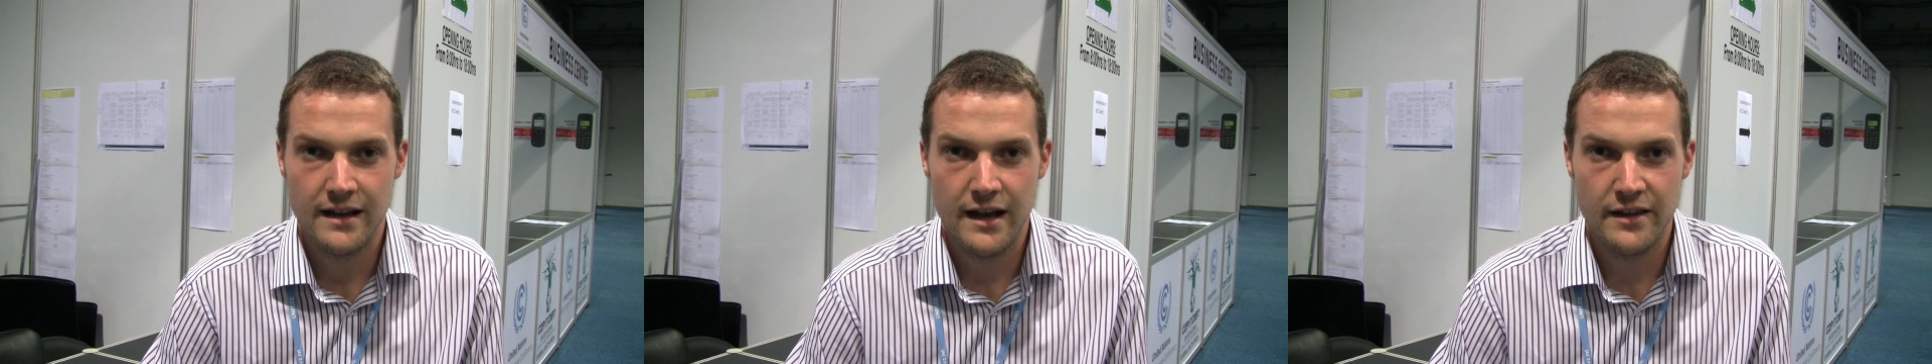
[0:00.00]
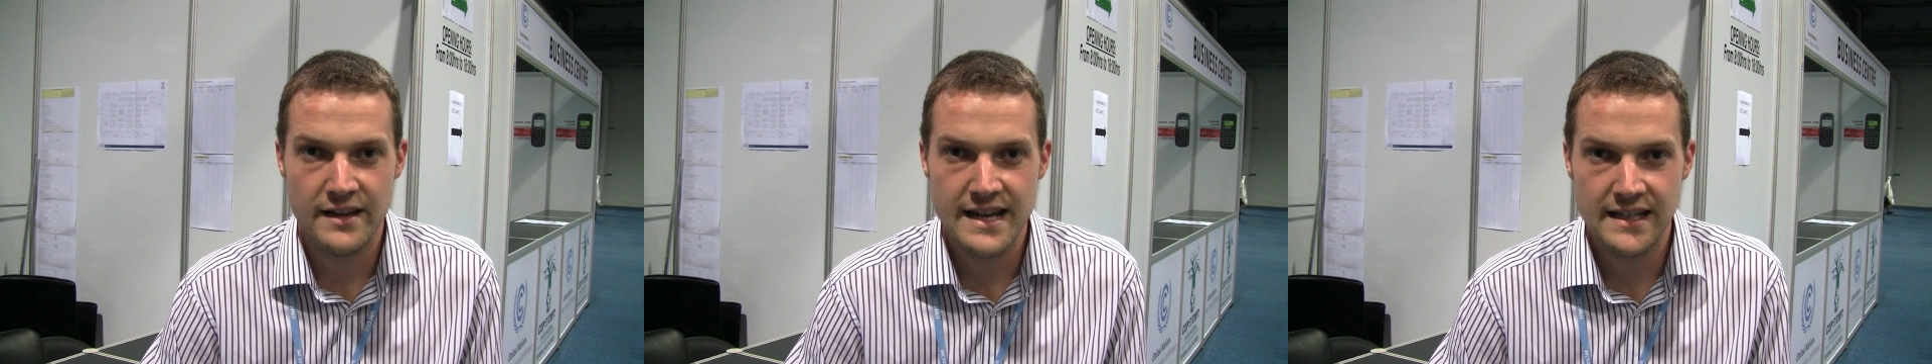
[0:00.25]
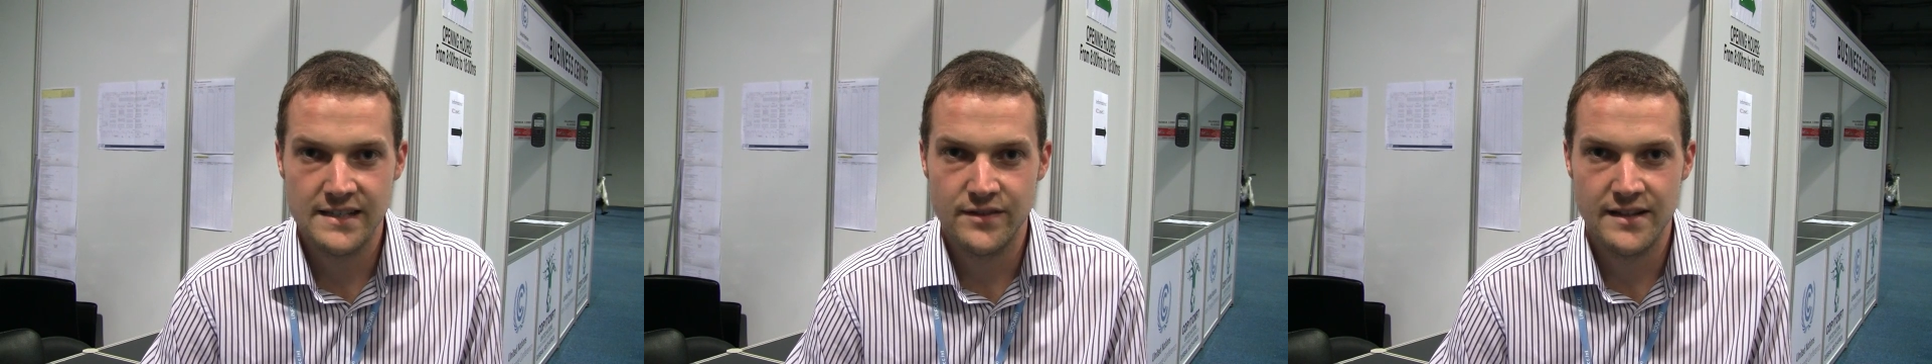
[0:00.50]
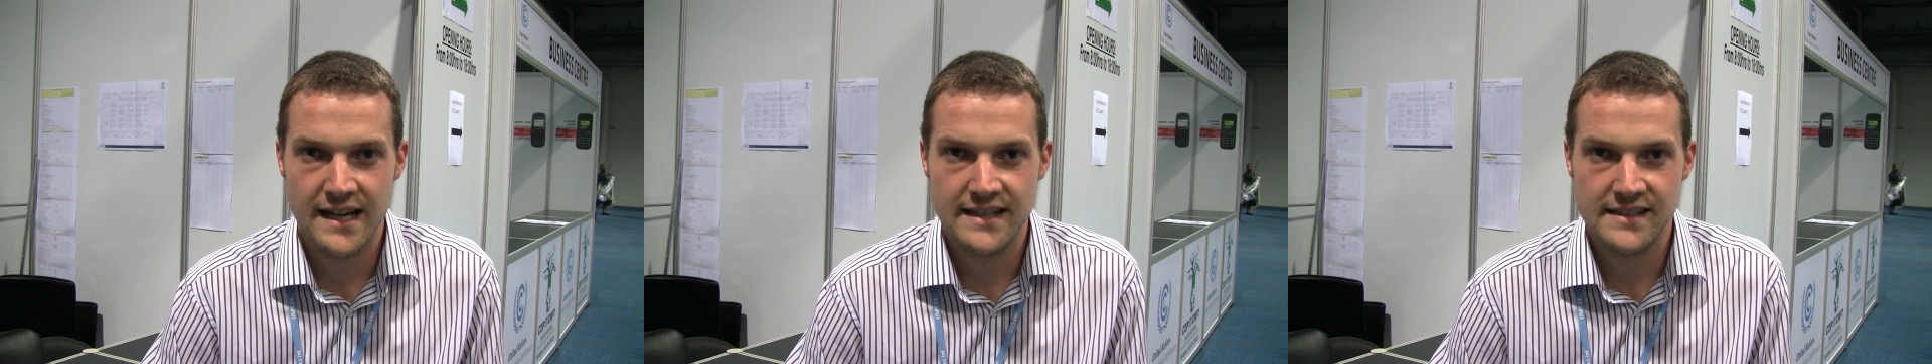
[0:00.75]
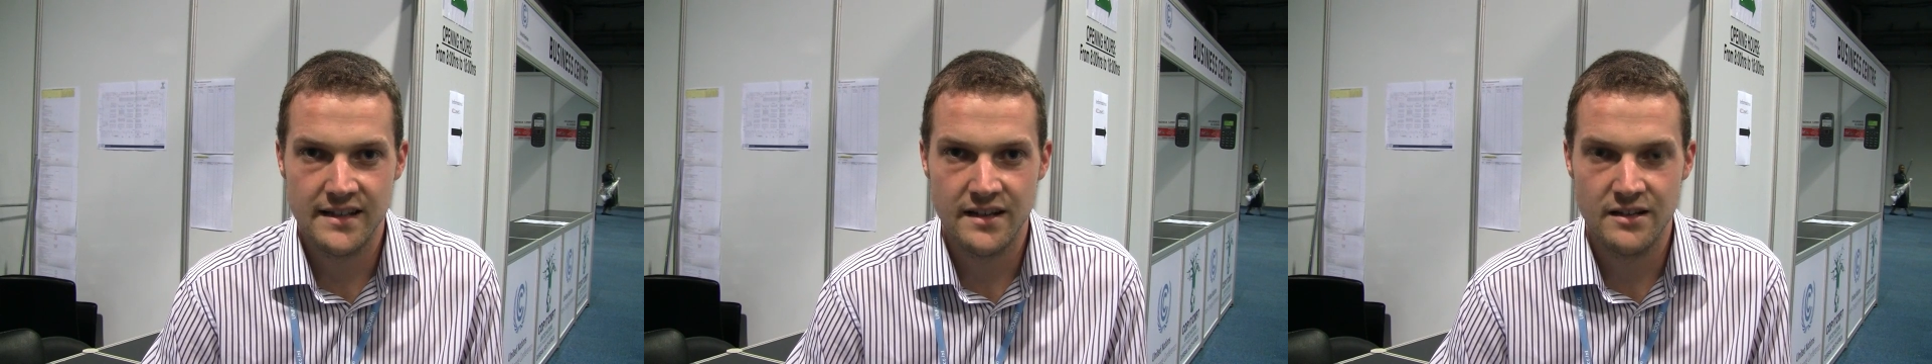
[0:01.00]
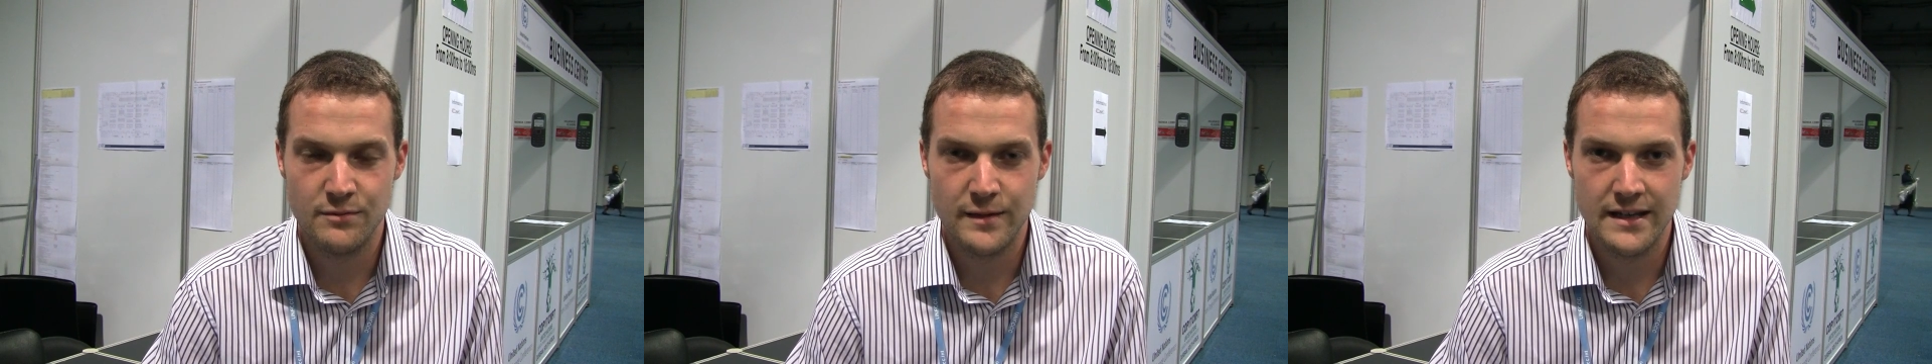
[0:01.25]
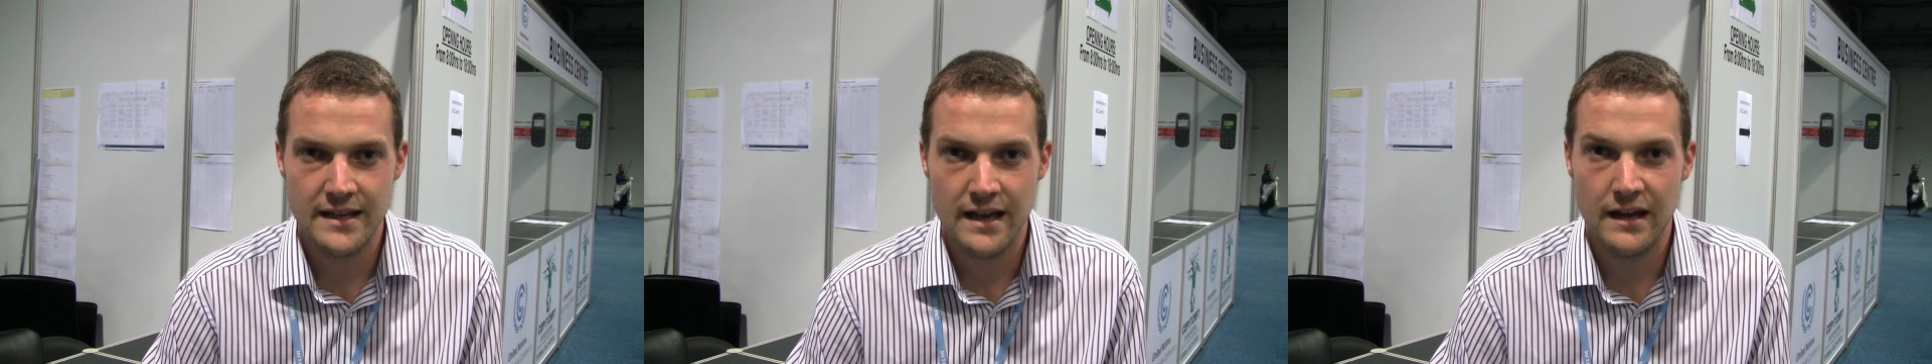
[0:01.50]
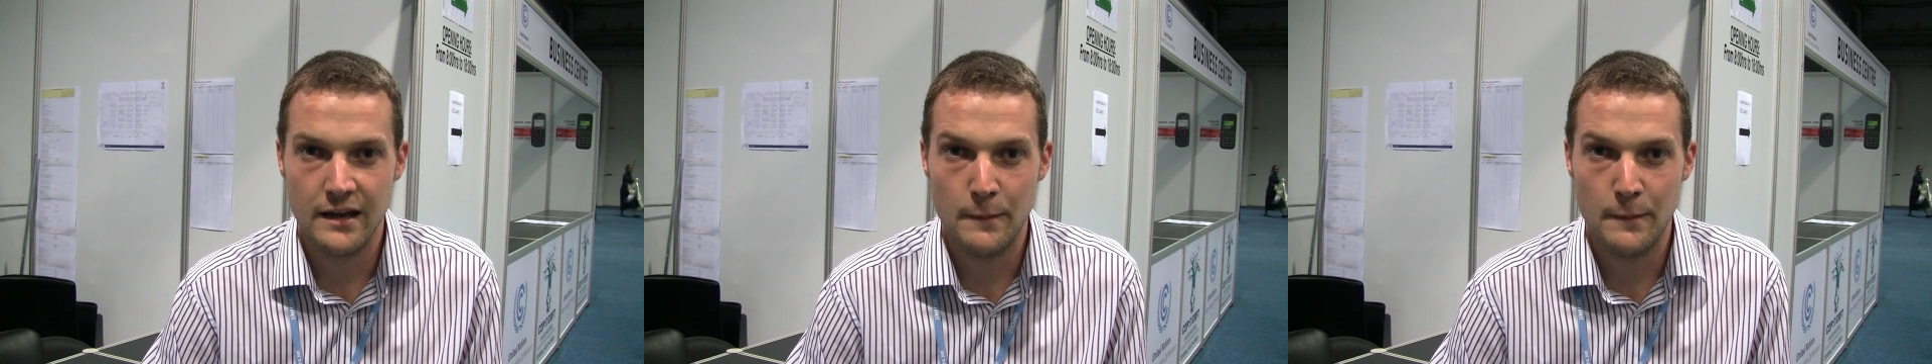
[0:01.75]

The next few days are going to be